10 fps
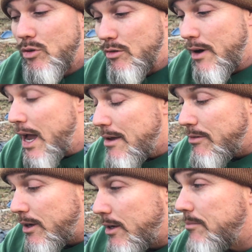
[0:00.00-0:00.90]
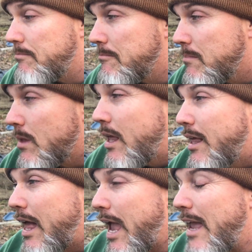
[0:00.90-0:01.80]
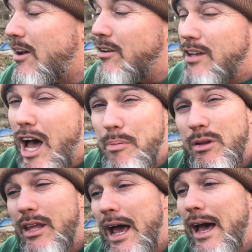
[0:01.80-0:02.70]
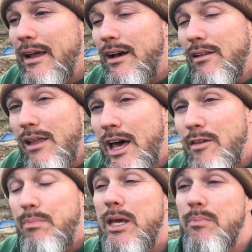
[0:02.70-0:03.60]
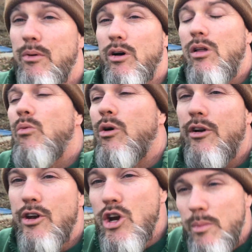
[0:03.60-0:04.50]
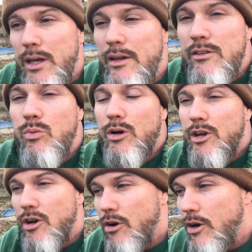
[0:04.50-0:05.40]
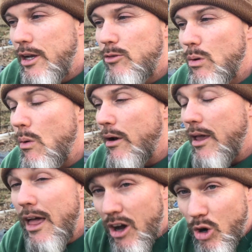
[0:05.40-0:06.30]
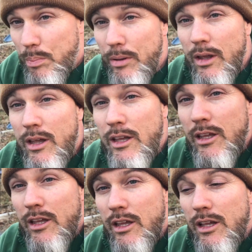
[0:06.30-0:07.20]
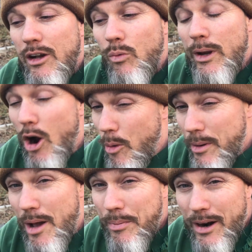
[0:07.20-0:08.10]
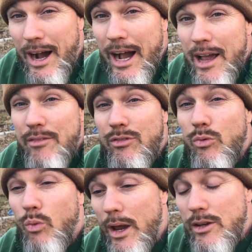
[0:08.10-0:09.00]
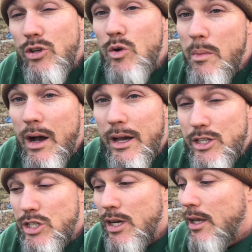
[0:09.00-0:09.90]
surviving. And on top of that, a lot of people, we're humans, we're curious, we want to help. We open up our hives way too much.